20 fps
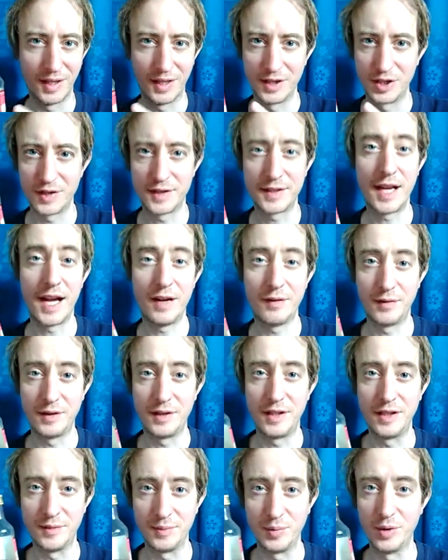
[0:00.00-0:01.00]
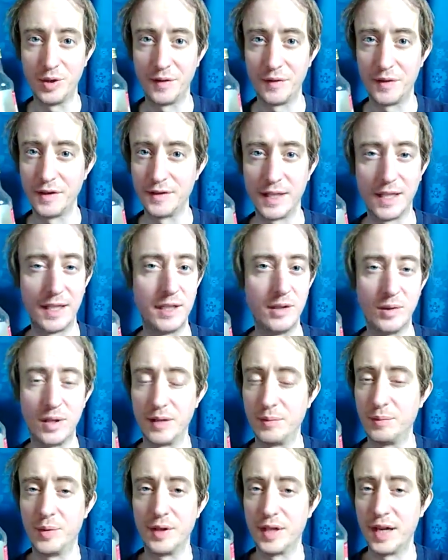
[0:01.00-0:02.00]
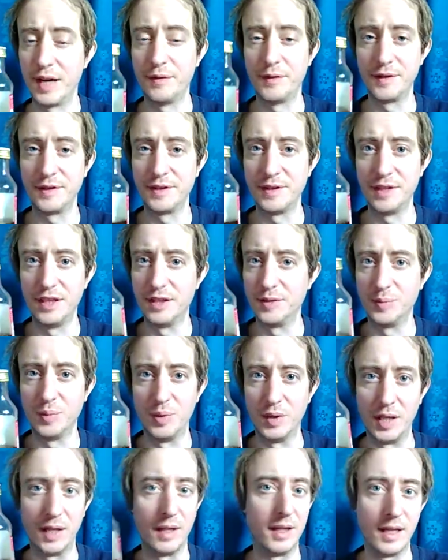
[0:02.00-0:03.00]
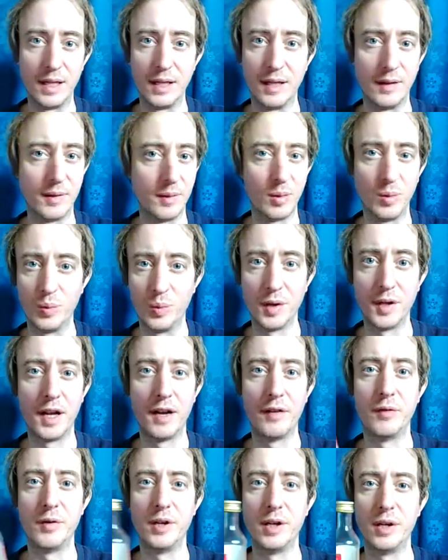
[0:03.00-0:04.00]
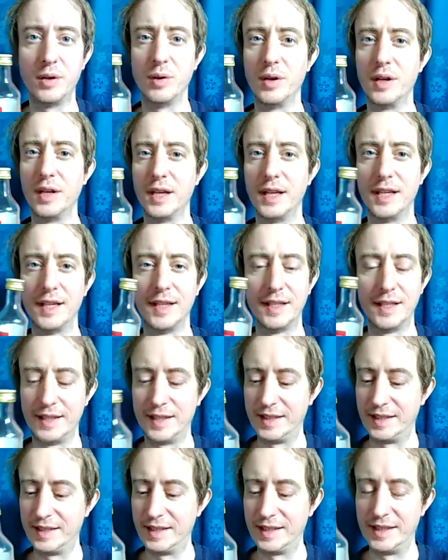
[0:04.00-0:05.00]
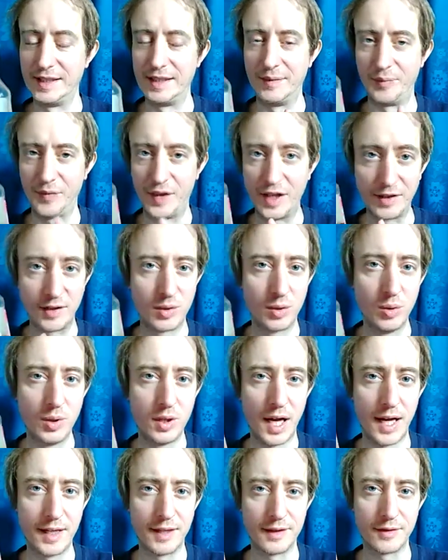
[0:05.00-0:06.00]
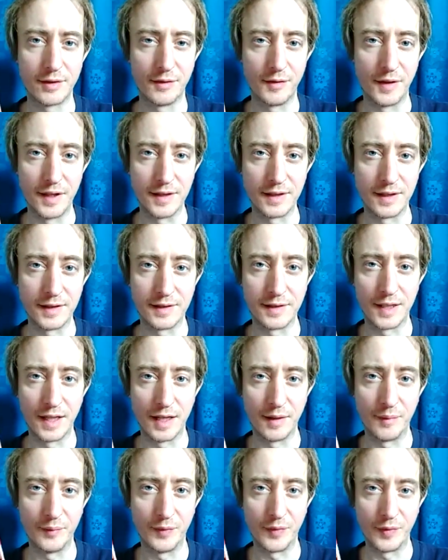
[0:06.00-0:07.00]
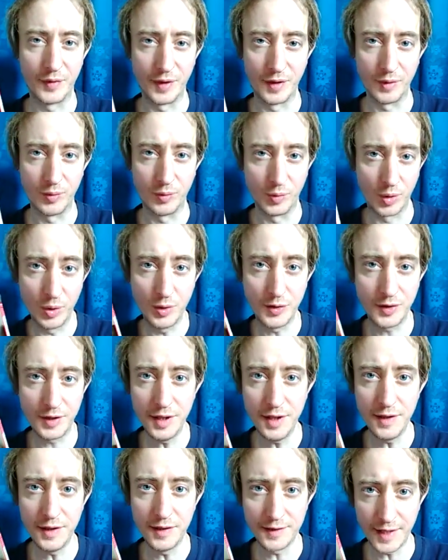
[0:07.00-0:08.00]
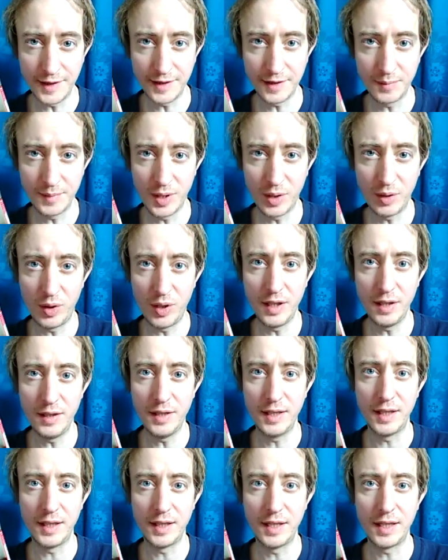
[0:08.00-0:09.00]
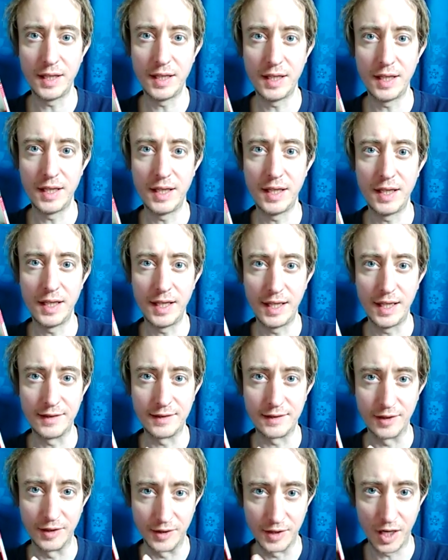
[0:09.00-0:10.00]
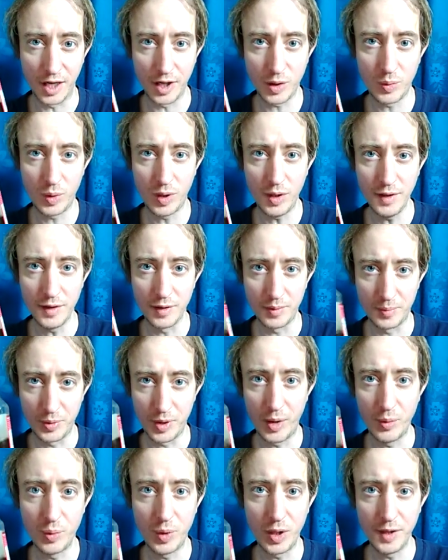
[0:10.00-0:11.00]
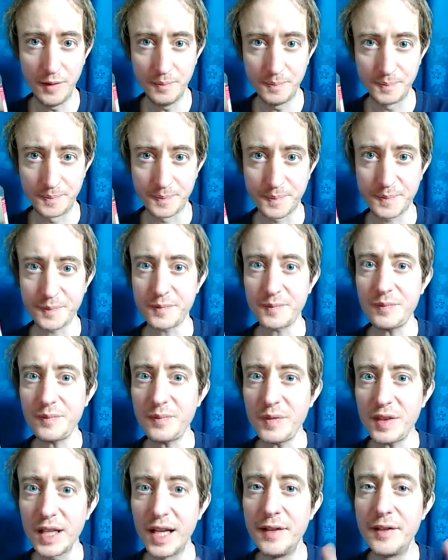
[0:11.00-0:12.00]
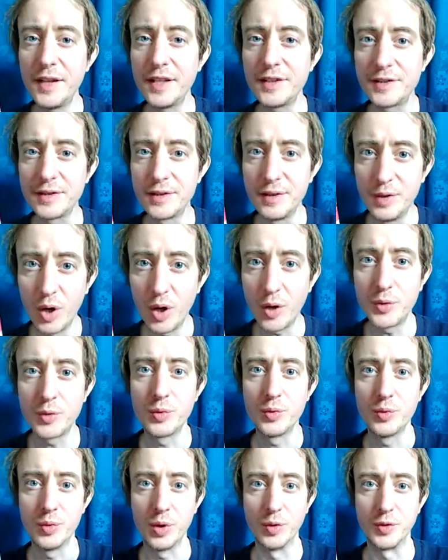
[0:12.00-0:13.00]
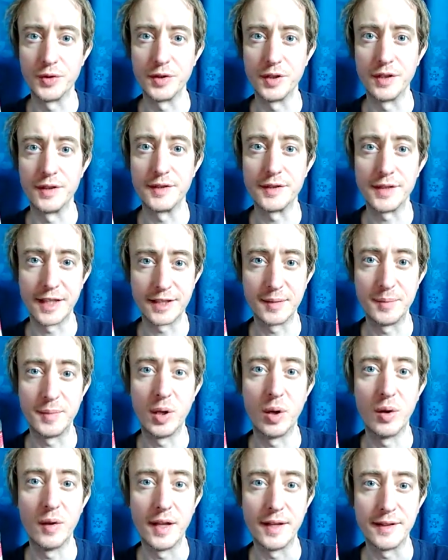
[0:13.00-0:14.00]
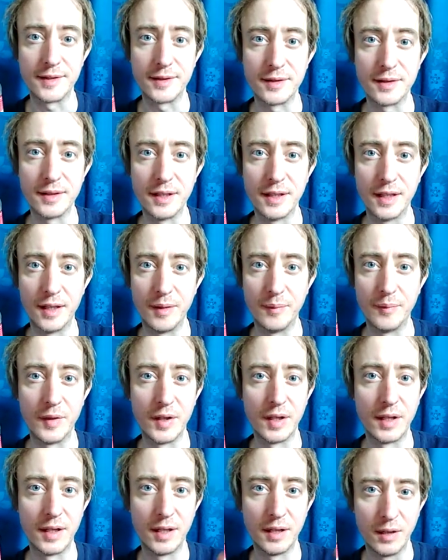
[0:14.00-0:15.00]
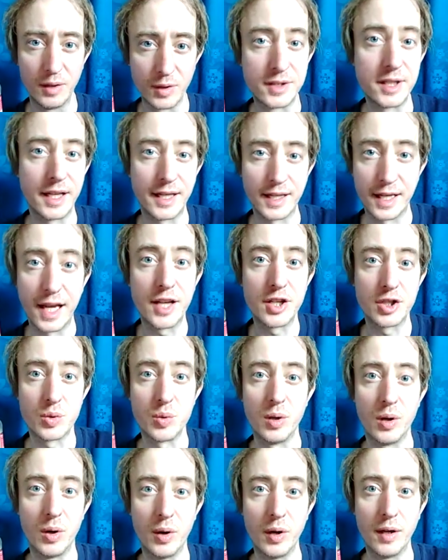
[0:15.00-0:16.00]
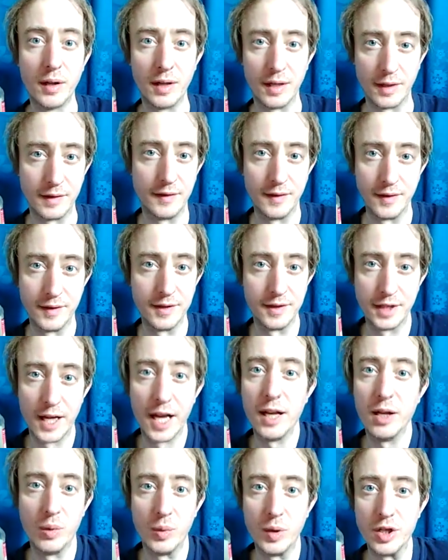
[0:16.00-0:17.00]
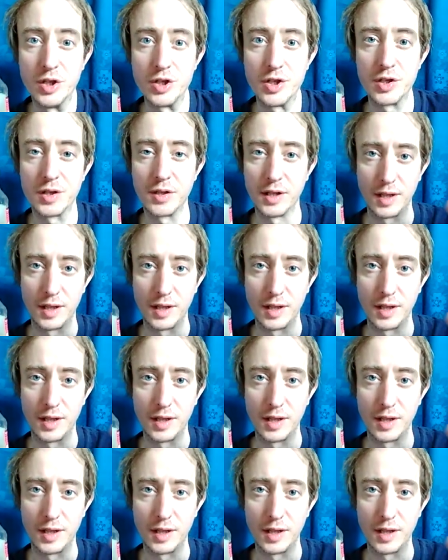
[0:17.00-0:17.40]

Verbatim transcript: just half a teaspoon of this in. You can put half a teaspoon in whatever you cook. There's two kinds of this. It's, the roasted sesame oil is the dark one, the brown one. And there's not roasted sesame oil that's looks like casual oil. It's yellowish,